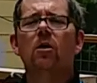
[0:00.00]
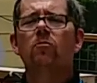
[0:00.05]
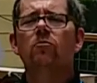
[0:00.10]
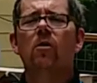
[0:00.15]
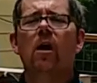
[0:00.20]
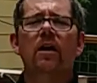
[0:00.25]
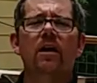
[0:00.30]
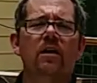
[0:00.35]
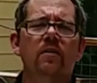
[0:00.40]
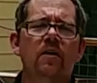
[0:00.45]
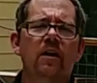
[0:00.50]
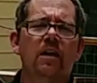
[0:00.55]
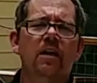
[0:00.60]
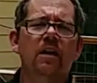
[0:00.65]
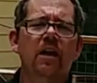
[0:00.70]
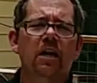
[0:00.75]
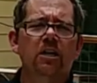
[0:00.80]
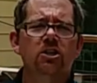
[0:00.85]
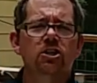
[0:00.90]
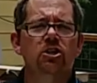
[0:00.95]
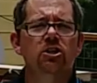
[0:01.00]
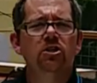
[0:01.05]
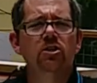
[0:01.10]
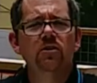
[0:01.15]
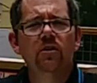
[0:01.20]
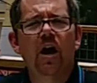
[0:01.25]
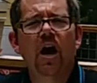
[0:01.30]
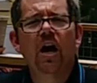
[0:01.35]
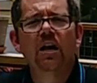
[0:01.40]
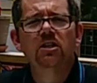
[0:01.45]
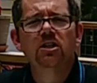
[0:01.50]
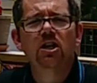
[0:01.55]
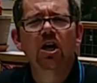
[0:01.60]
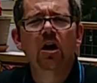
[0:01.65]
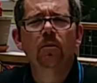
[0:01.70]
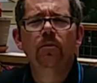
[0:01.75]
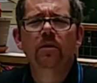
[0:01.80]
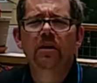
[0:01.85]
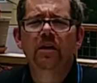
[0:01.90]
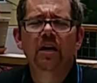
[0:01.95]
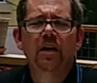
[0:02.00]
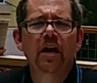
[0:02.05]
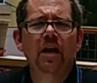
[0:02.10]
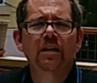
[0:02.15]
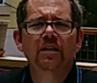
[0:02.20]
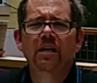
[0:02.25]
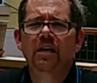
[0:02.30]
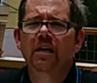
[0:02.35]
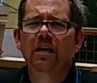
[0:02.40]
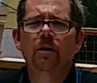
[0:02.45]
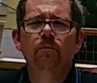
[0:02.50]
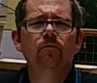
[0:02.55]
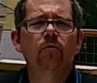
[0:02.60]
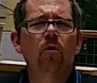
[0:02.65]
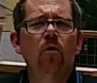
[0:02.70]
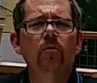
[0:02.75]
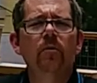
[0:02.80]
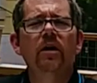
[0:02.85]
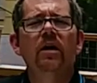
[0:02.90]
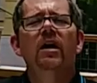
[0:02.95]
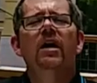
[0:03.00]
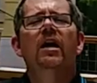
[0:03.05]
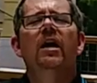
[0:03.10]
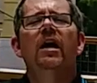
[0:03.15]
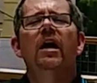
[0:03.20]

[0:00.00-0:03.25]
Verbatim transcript: running the connection to the hot tub and connecting it up for me.